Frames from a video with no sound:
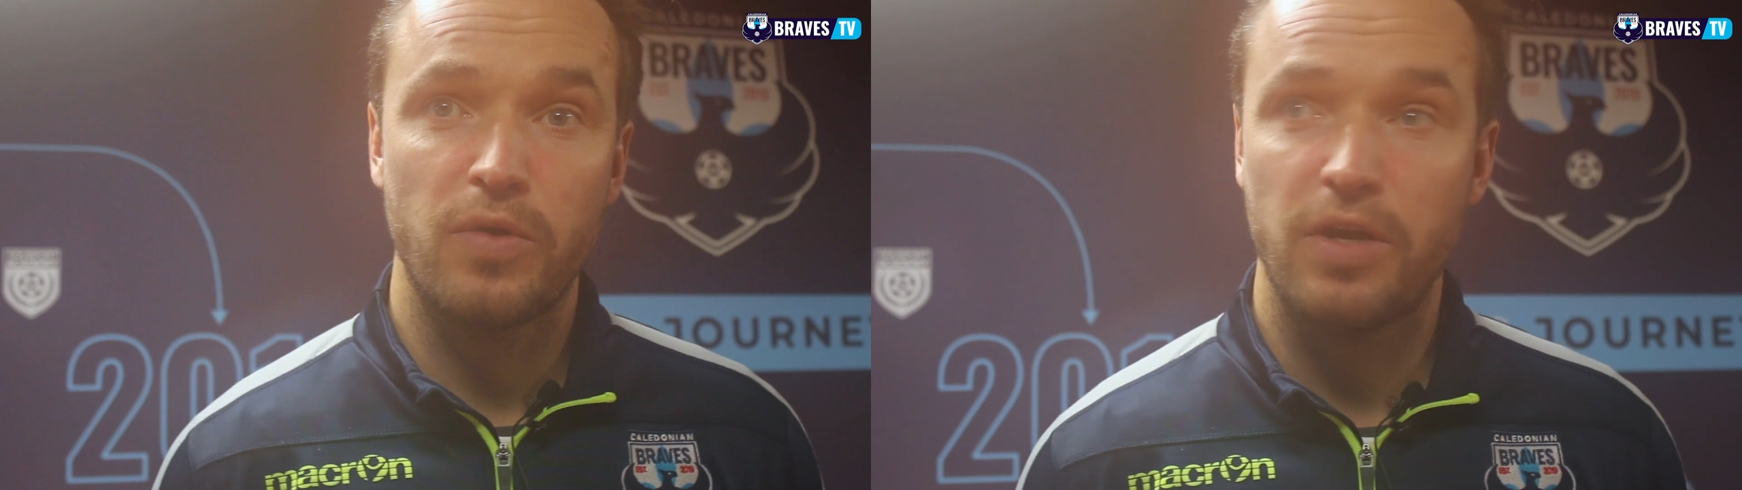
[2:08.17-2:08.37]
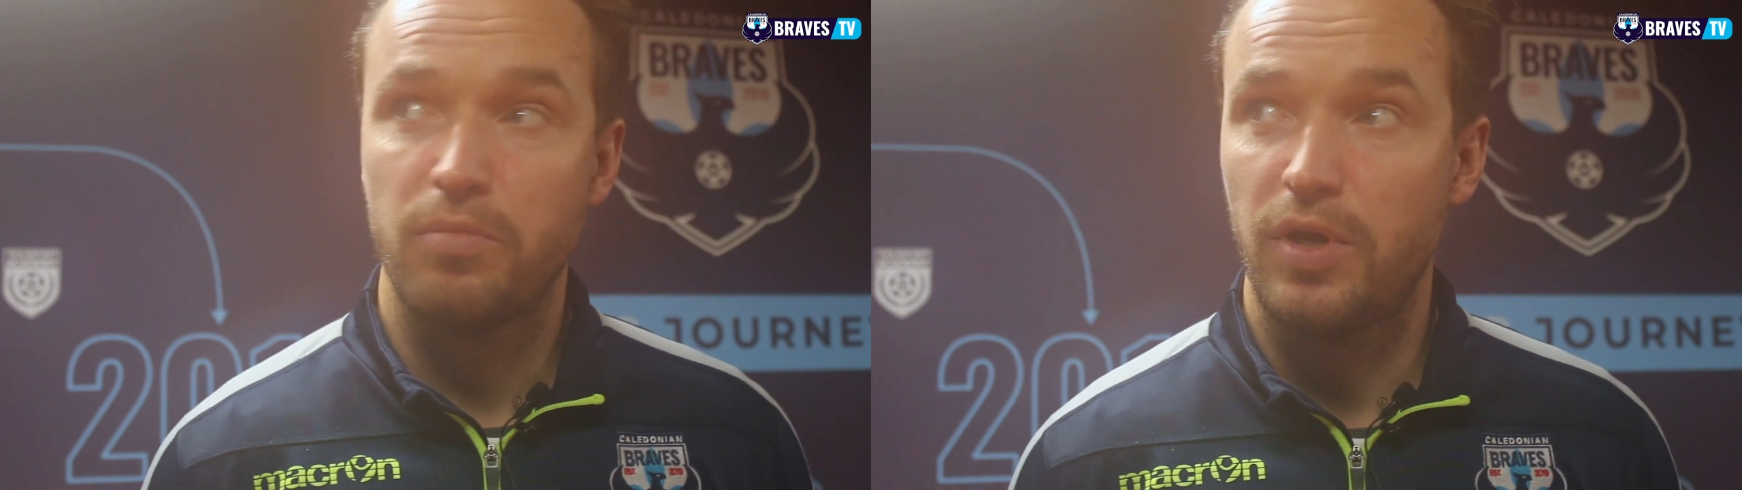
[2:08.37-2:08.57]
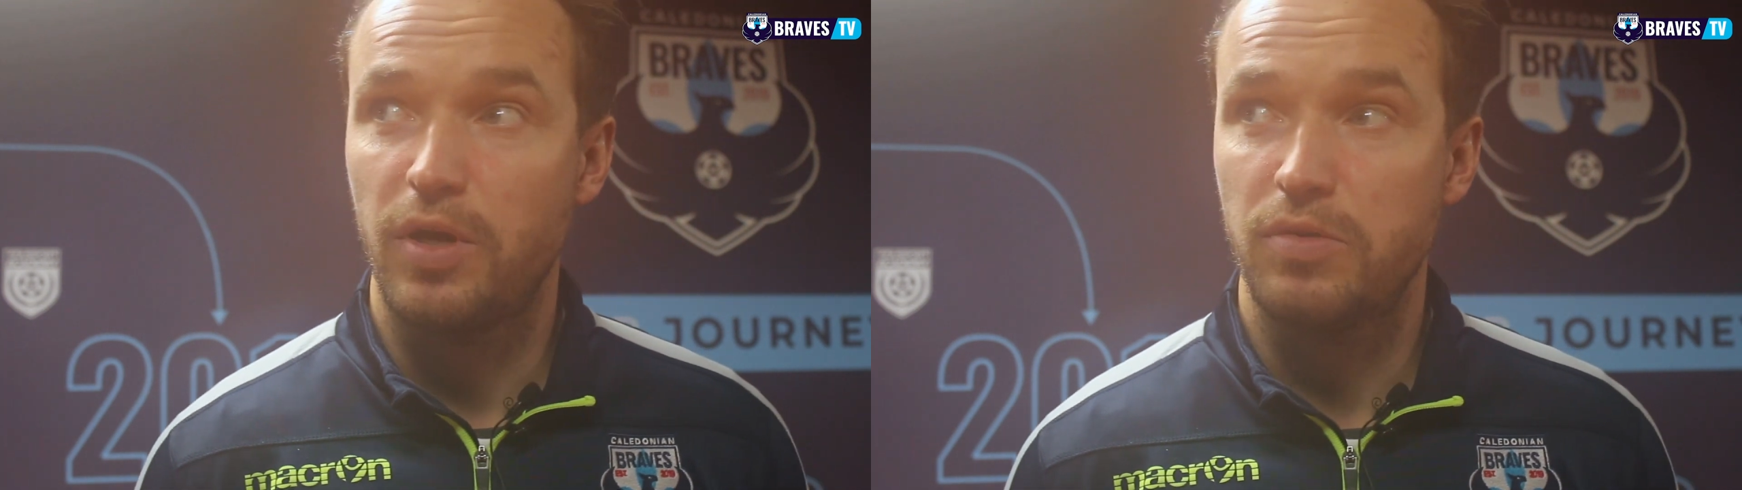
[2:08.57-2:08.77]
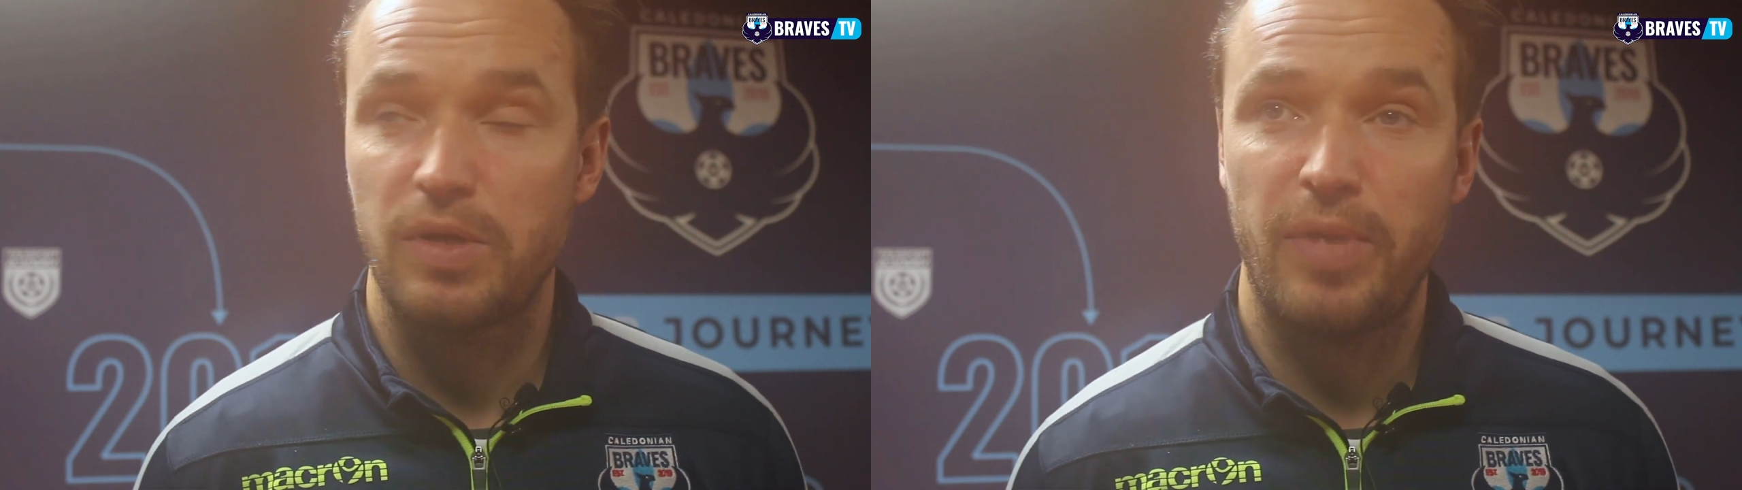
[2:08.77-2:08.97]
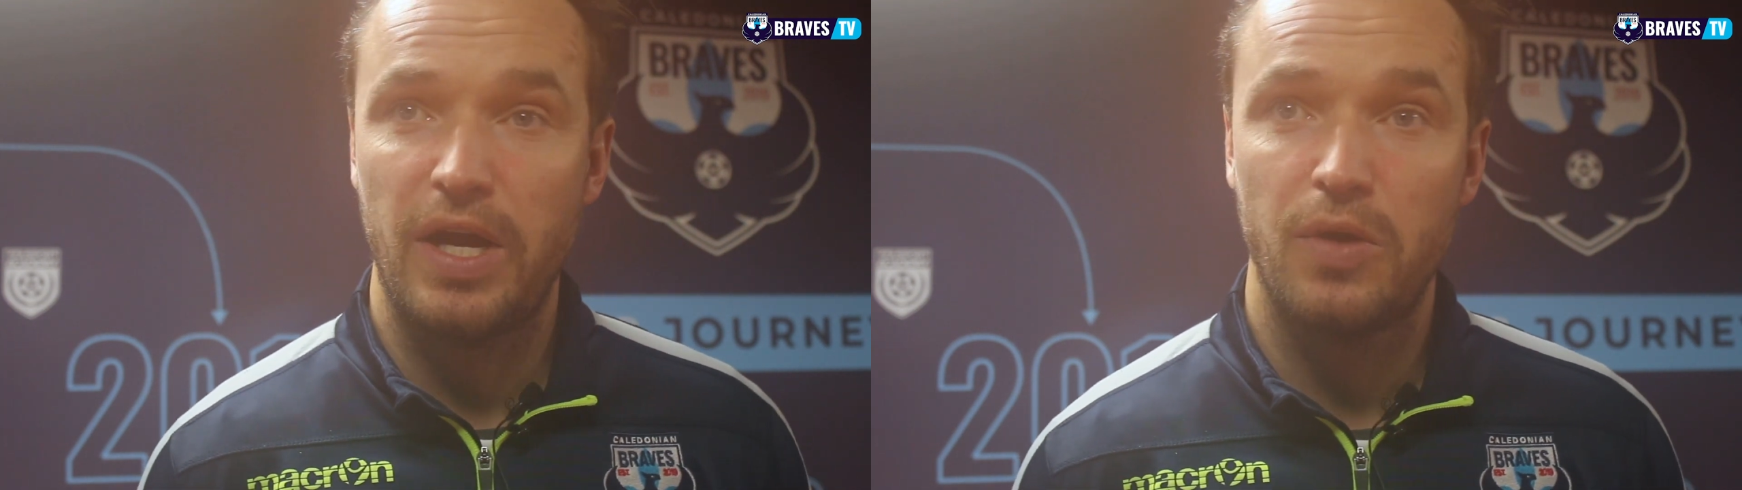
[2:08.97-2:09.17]
game, but it was
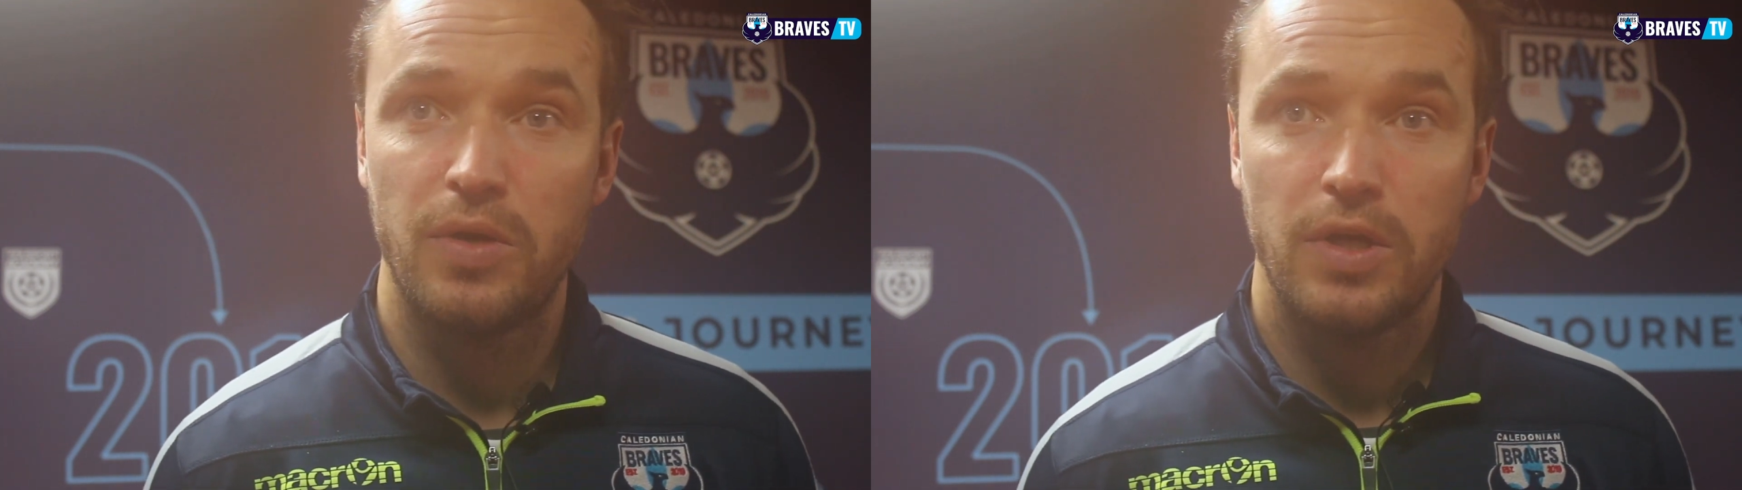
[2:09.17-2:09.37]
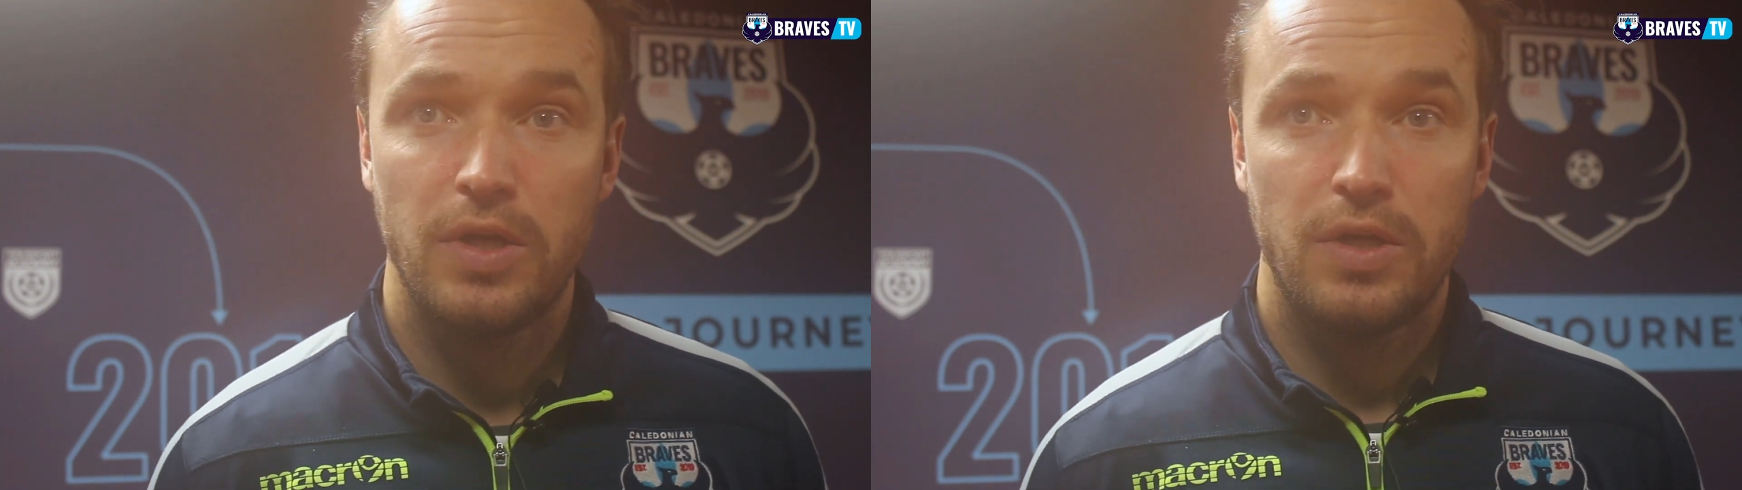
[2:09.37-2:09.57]
a battle.